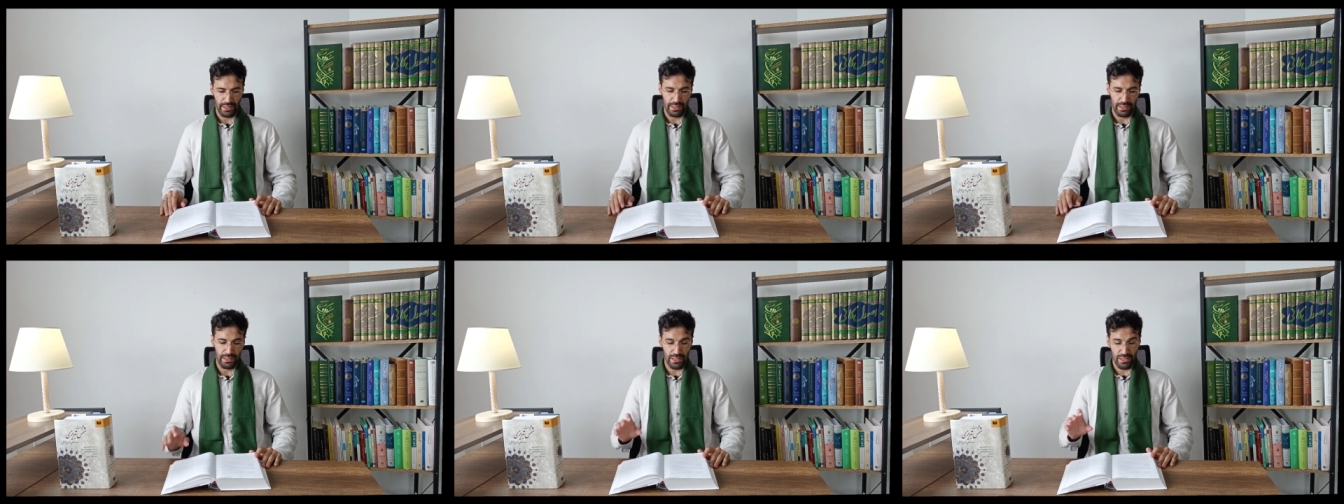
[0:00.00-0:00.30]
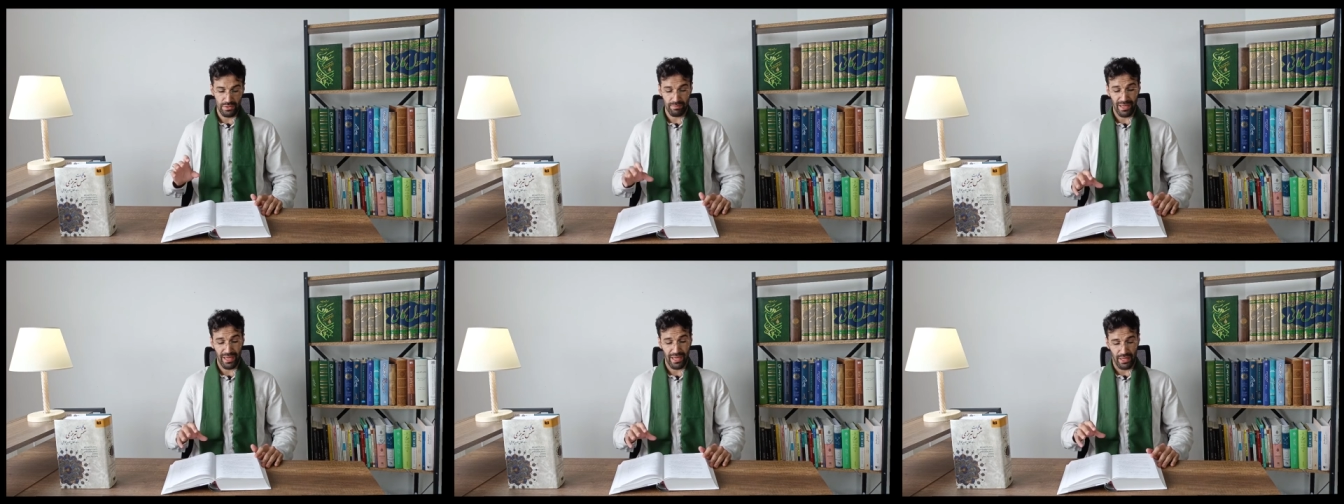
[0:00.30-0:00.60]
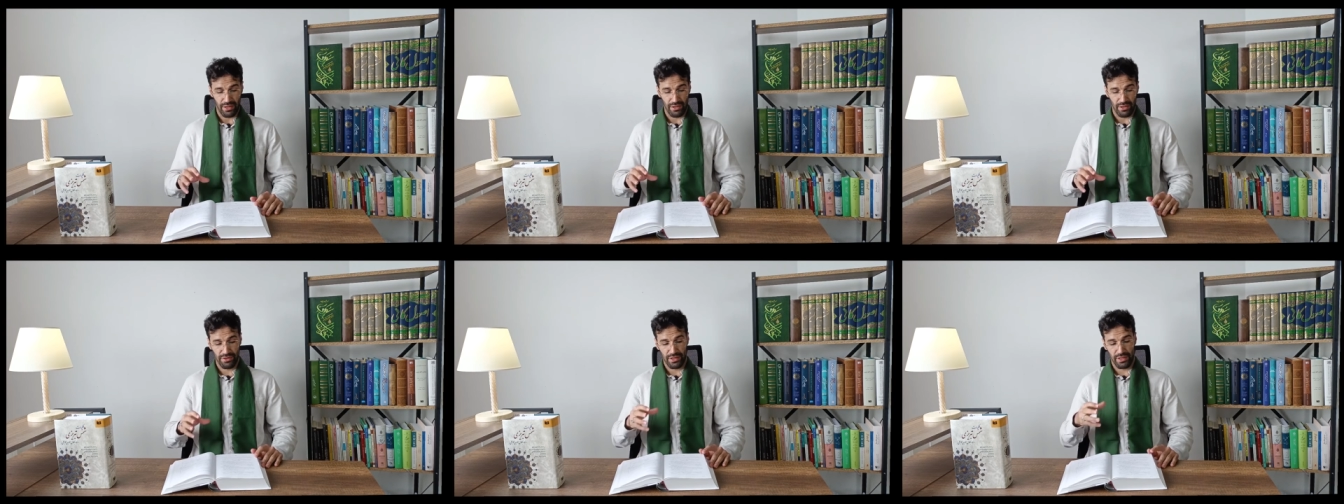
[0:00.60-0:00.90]
uh, in this
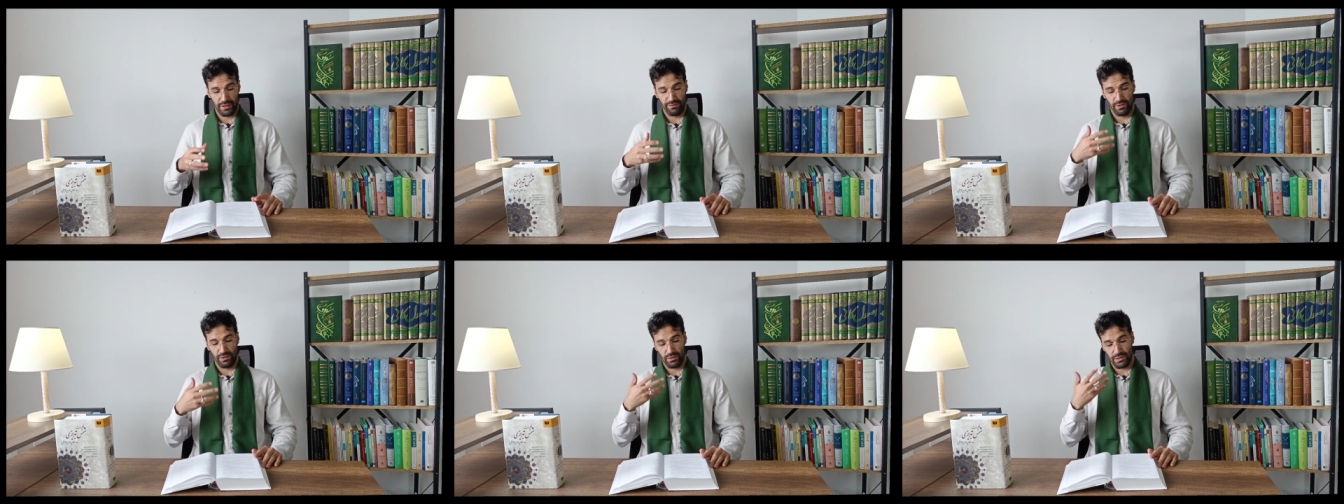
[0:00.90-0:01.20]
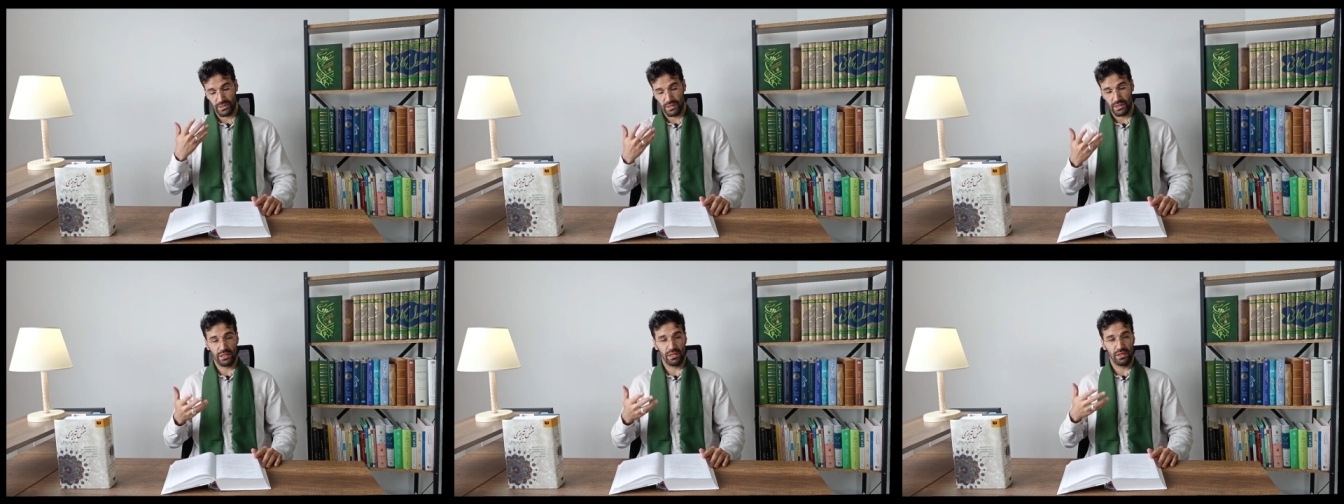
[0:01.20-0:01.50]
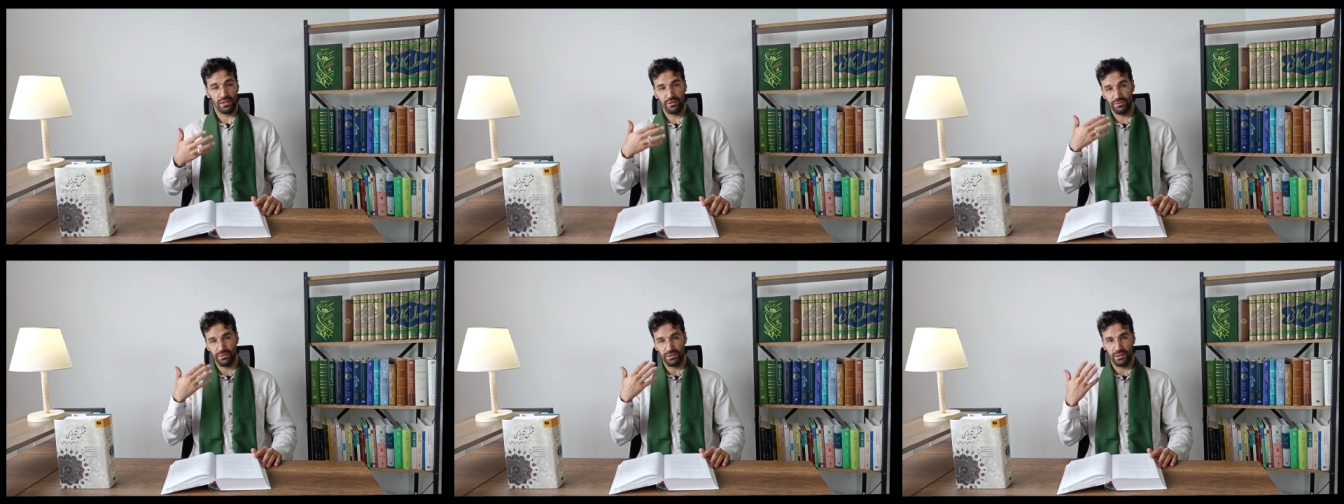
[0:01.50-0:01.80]
path if you listen
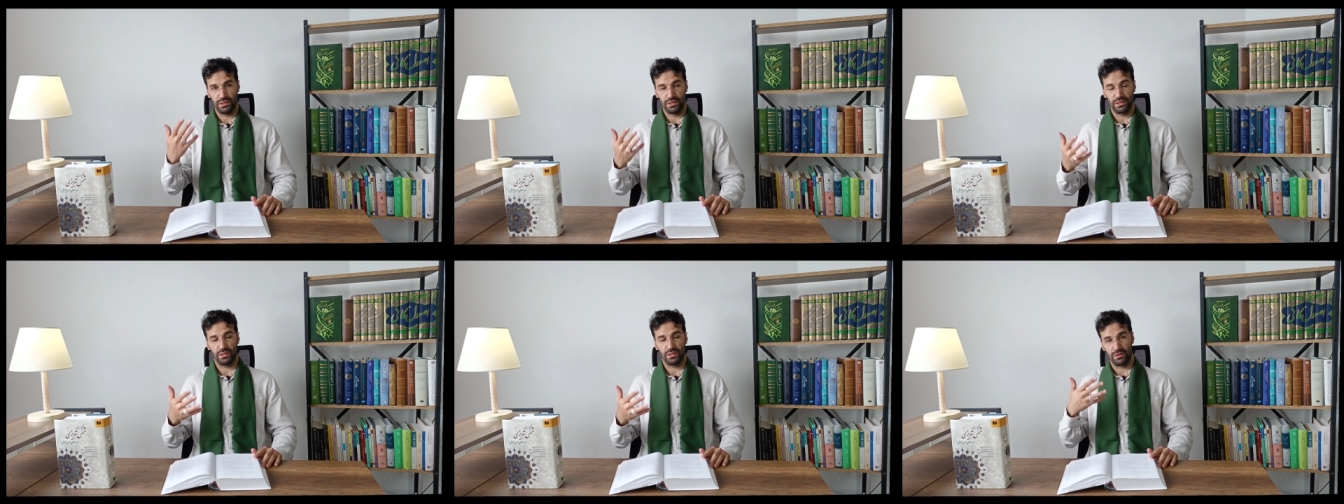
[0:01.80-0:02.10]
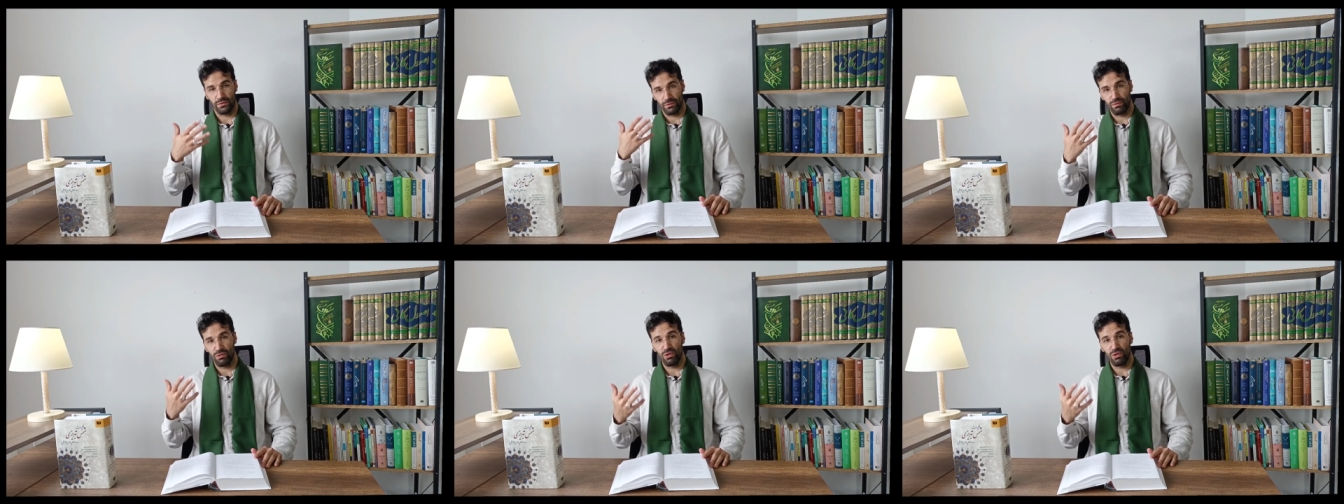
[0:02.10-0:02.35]
carefully there are